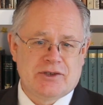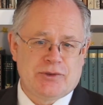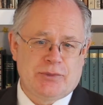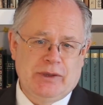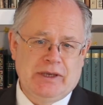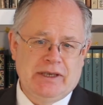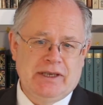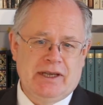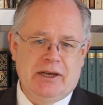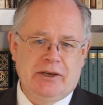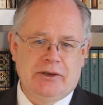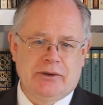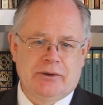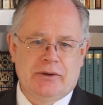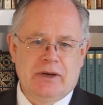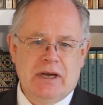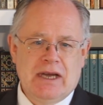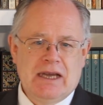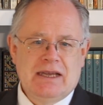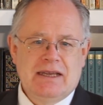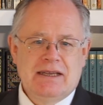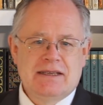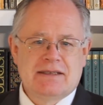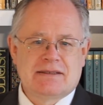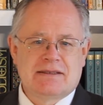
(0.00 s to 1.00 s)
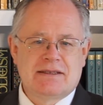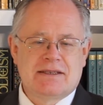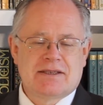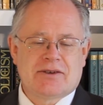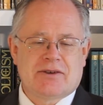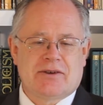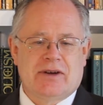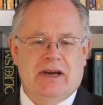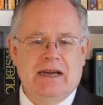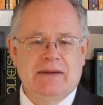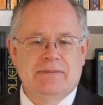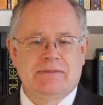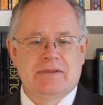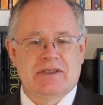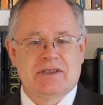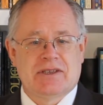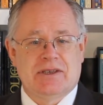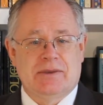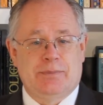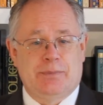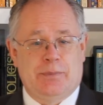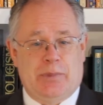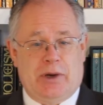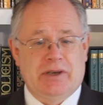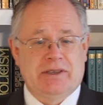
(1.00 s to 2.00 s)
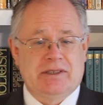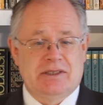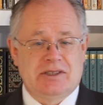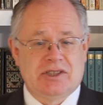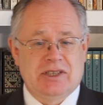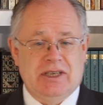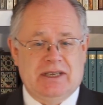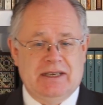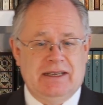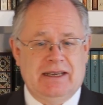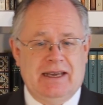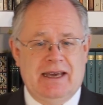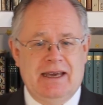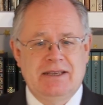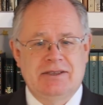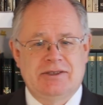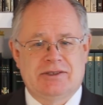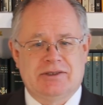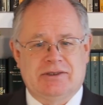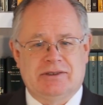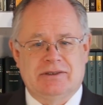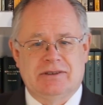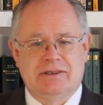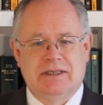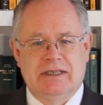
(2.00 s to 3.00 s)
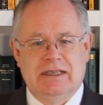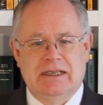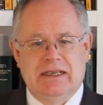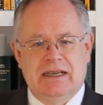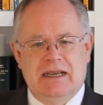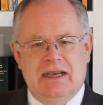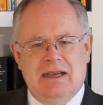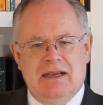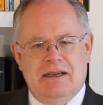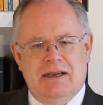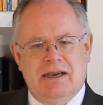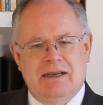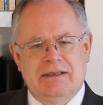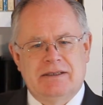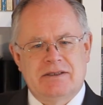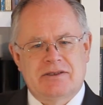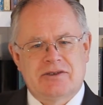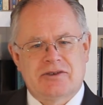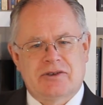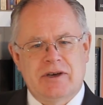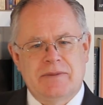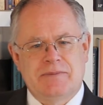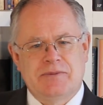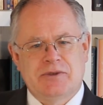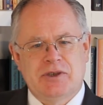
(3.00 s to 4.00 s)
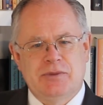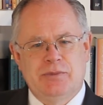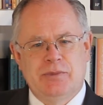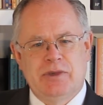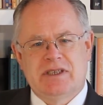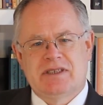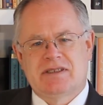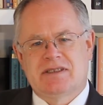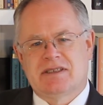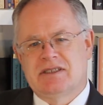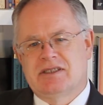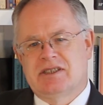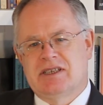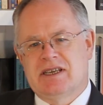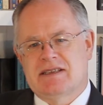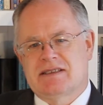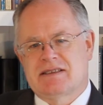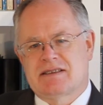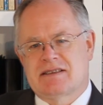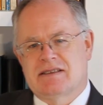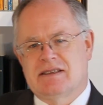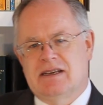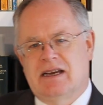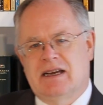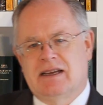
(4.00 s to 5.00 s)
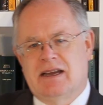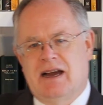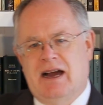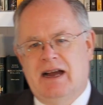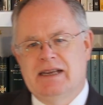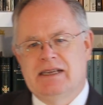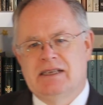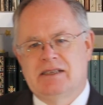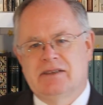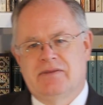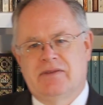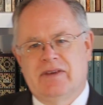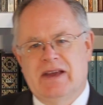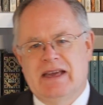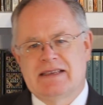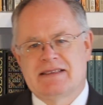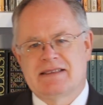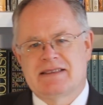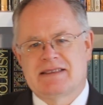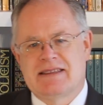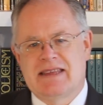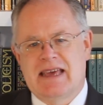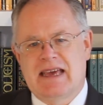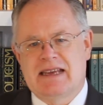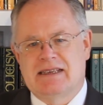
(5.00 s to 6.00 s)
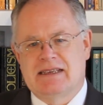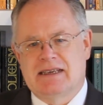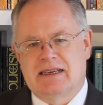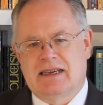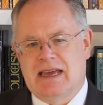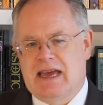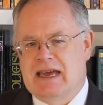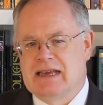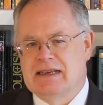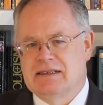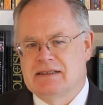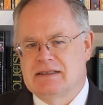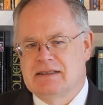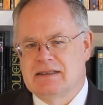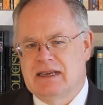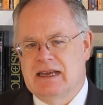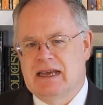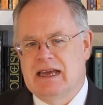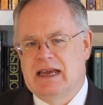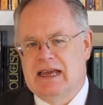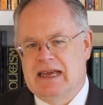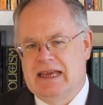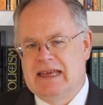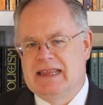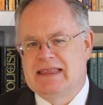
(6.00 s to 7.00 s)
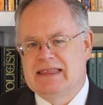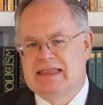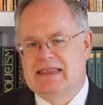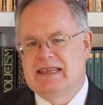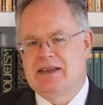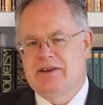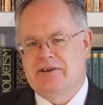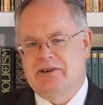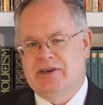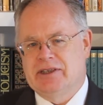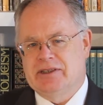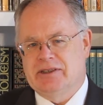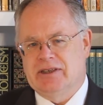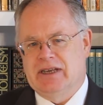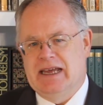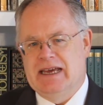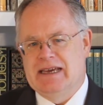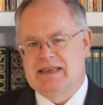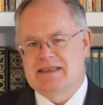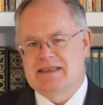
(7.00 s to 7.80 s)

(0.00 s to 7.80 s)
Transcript: as we know, is described as a Botticelli angel, a description which suggests a kind of aesthetic and ethereal